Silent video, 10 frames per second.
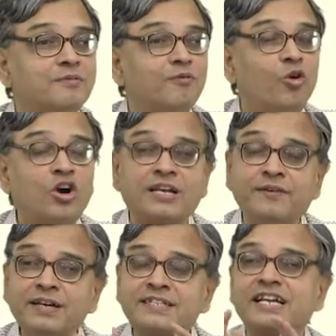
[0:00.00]

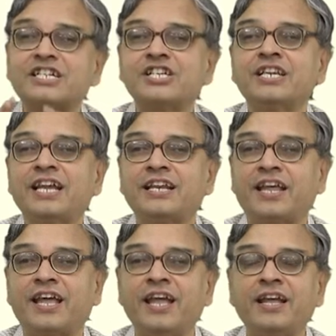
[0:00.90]
Whatever section I
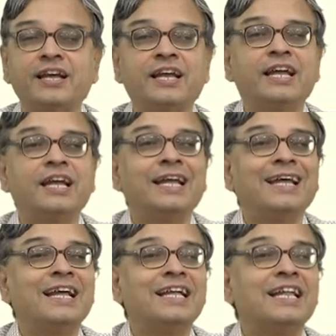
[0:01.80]
take,
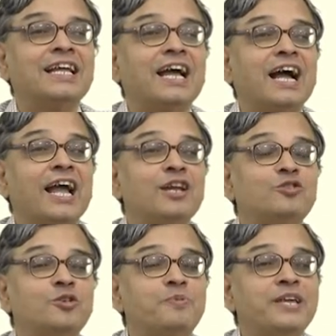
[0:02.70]
I
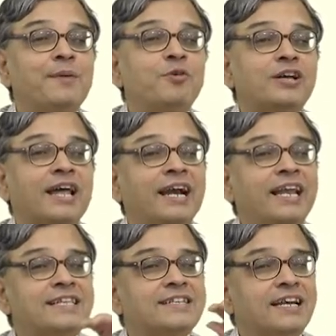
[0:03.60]
should be able to
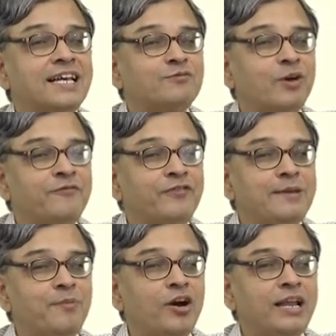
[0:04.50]
analyze that as one free
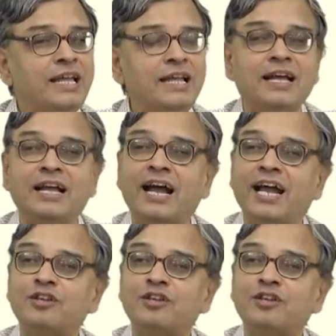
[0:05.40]
body, I